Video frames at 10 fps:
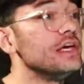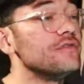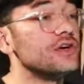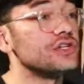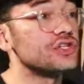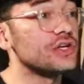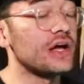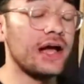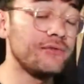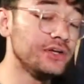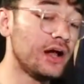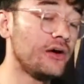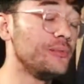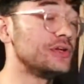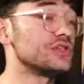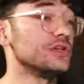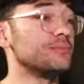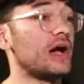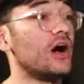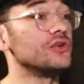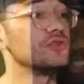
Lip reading: a you know how we mentioned about Andre